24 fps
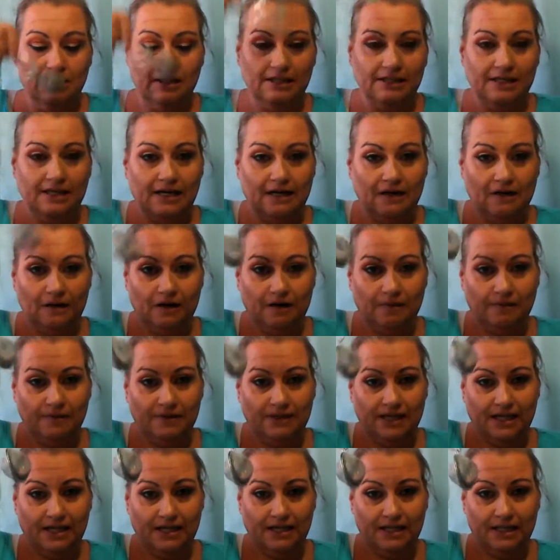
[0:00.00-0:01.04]
Now I want
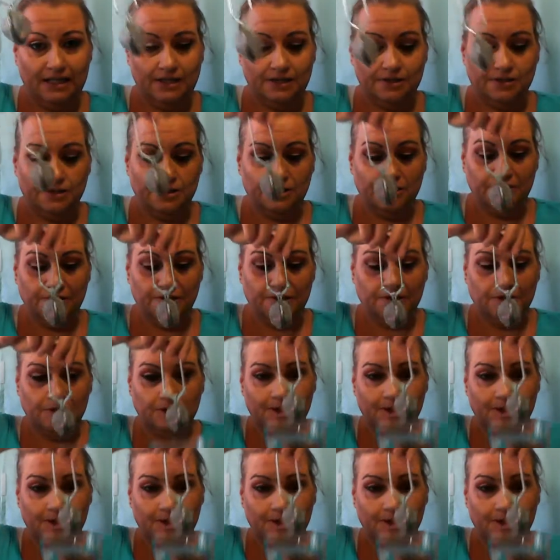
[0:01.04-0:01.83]
to take tea strainer